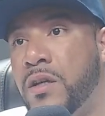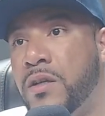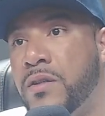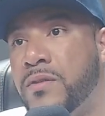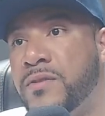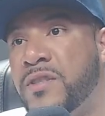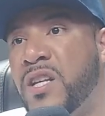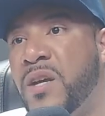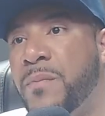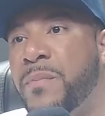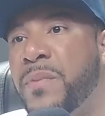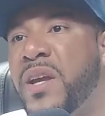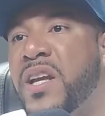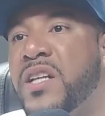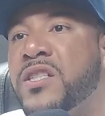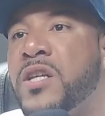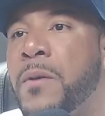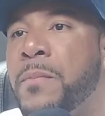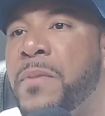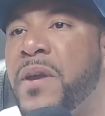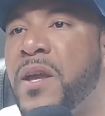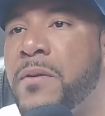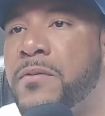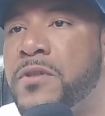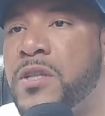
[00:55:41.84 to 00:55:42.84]

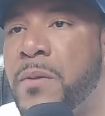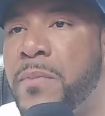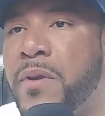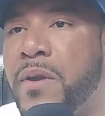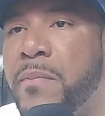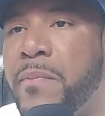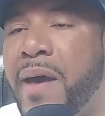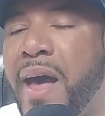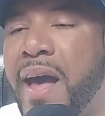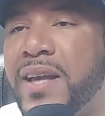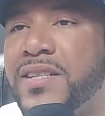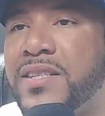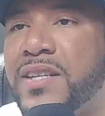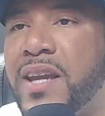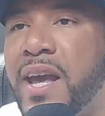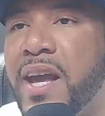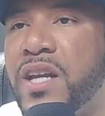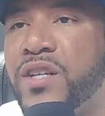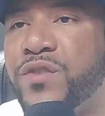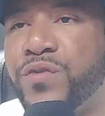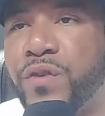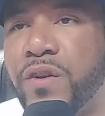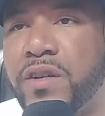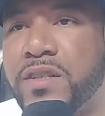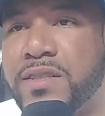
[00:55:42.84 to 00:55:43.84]
to be
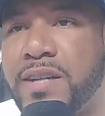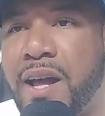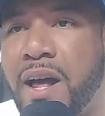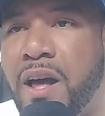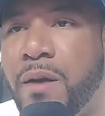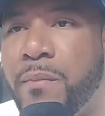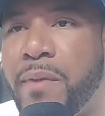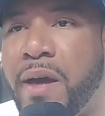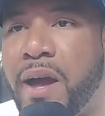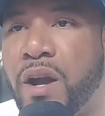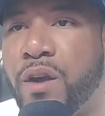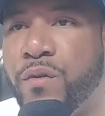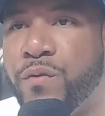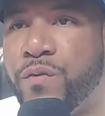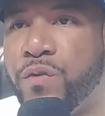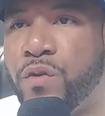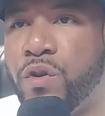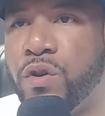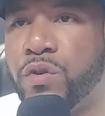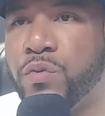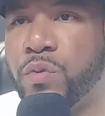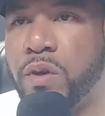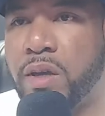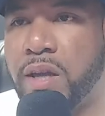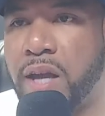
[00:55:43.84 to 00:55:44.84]
backstage freestyling back and
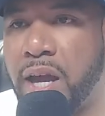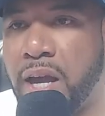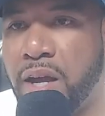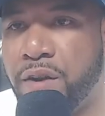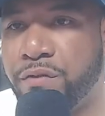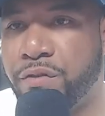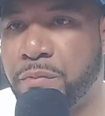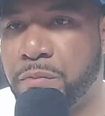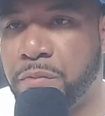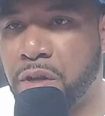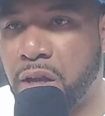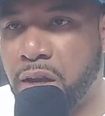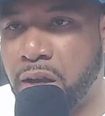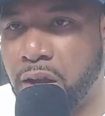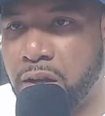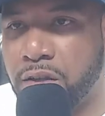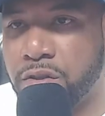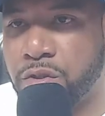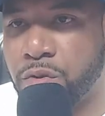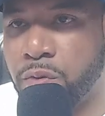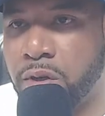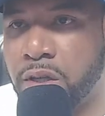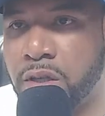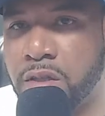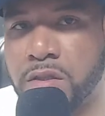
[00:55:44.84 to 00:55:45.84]
forth with Kane from Ying Yang
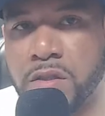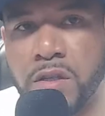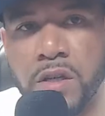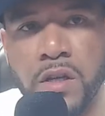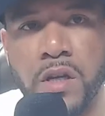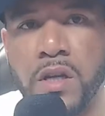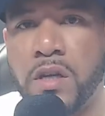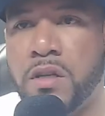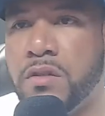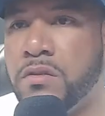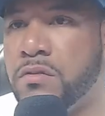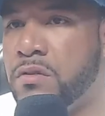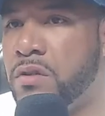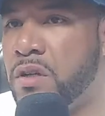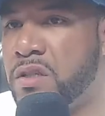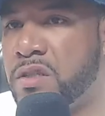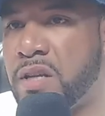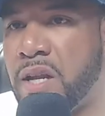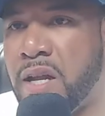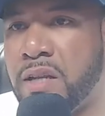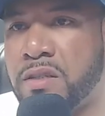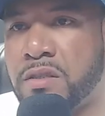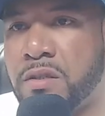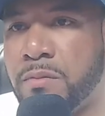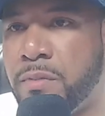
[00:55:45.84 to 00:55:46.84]
Twins just
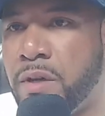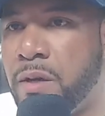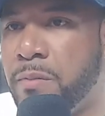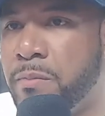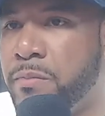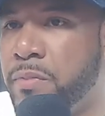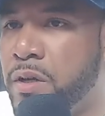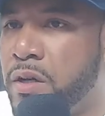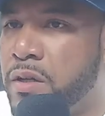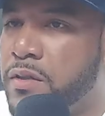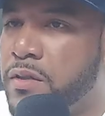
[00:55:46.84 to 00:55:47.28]
on some humbug.